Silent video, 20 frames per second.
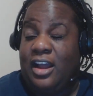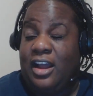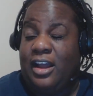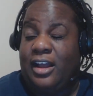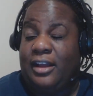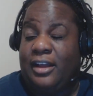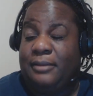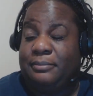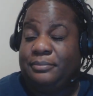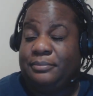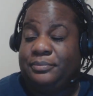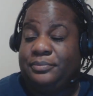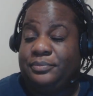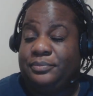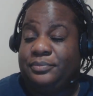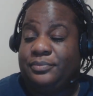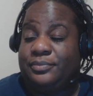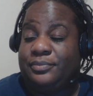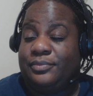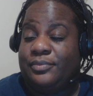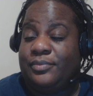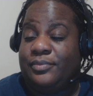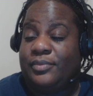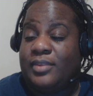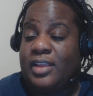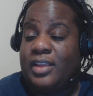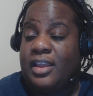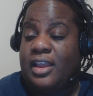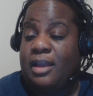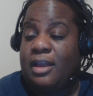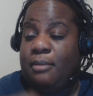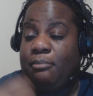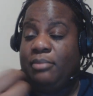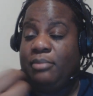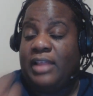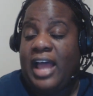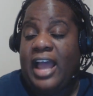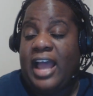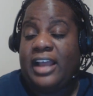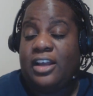um,
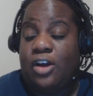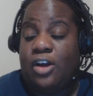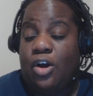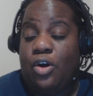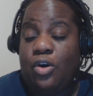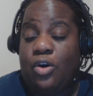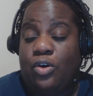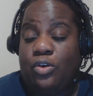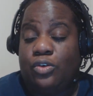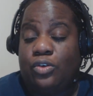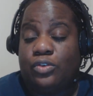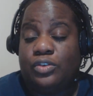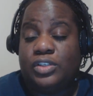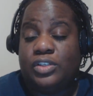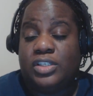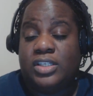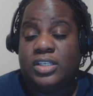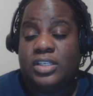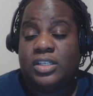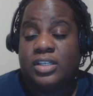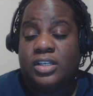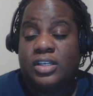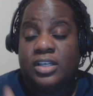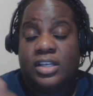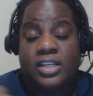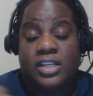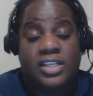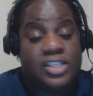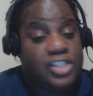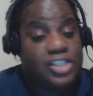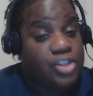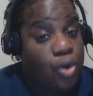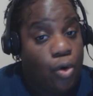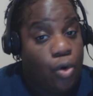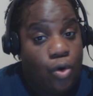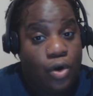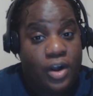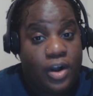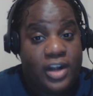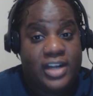black owned
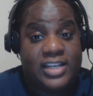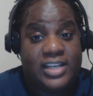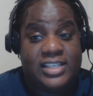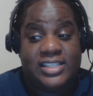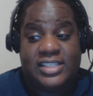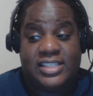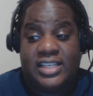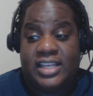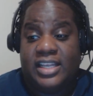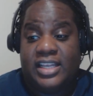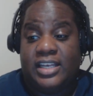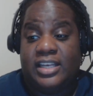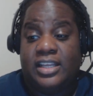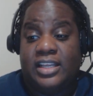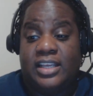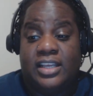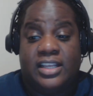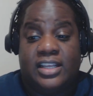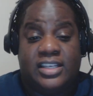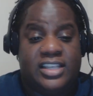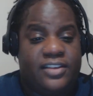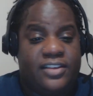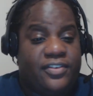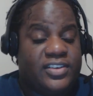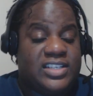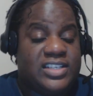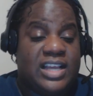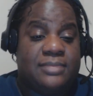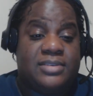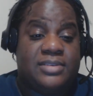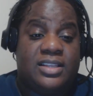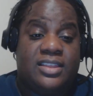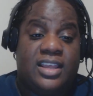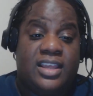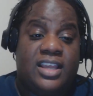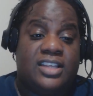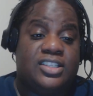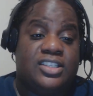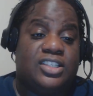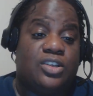stores and different types of
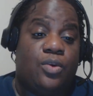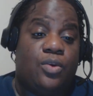things.